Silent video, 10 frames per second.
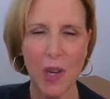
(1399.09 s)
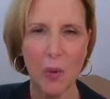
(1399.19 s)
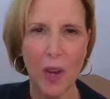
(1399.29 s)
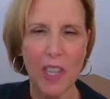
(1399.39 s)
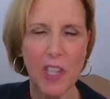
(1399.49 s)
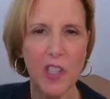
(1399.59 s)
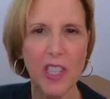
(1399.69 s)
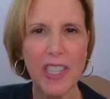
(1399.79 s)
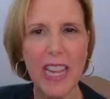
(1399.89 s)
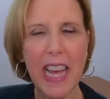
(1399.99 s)
I want you
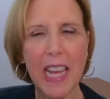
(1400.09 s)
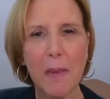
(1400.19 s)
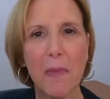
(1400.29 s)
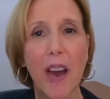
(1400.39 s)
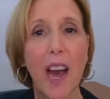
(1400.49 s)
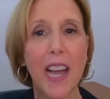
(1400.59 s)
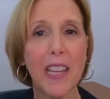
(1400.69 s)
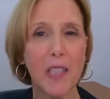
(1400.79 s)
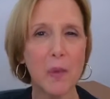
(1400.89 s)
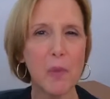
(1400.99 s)
to name
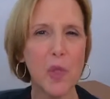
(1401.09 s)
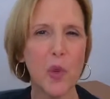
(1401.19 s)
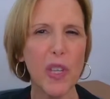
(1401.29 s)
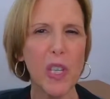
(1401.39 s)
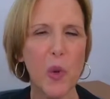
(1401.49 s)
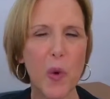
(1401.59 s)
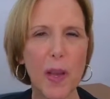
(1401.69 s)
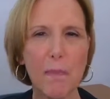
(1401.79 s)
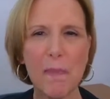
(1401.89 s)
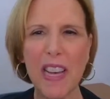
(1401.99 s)
items or
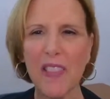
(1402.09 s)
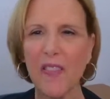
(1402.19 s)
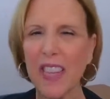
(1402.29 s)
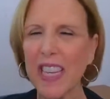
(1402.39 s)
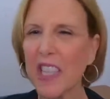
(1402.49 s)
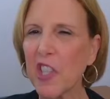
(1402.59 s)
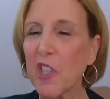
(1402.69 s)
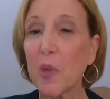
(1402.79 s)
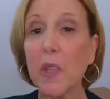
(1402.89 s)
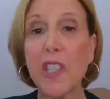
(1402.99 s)
equipment, things
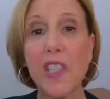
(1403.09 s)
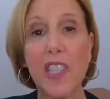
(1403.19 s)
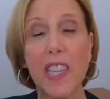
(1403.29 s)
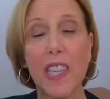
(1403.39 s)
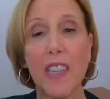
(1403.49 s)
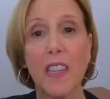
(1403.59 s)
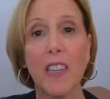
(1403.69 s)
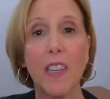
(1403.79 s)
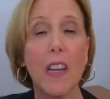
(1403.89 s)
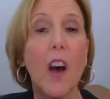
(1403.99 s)
you would see
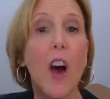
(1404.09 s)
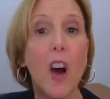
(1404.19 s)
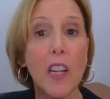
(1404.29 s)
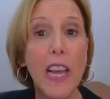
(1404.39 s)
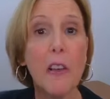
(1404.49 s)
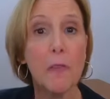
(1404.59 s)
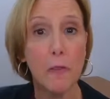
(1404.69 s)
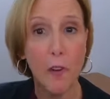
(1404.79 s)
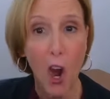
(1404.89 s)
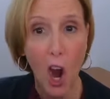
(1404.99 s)
on a
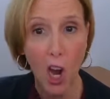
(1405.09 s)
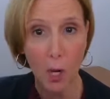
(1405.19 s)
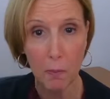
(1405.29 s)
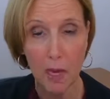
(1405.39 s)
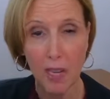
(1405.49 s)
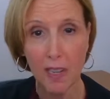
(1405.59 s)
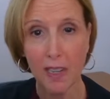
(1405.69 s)
farm.